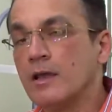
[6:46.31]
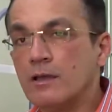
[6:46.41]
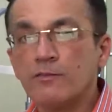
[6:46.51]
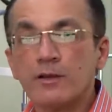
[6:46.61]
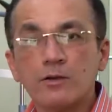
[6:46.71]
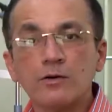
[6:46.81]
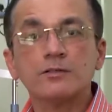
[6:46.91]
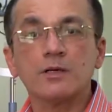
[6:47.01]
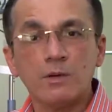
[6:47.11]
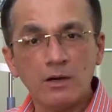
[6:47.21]
If it
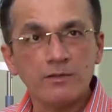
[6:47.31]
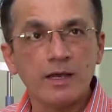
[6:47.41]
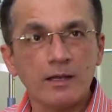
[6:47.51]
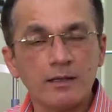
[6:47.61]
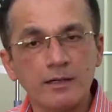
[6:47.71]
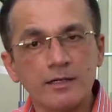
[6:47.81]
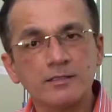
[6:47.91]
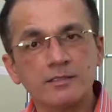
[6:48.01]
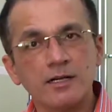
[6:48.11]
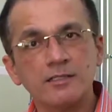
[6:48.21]
goes above that,
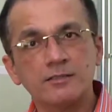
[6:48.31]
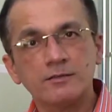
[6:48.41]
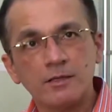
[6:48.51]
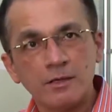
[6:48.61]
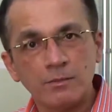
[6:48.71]
it starts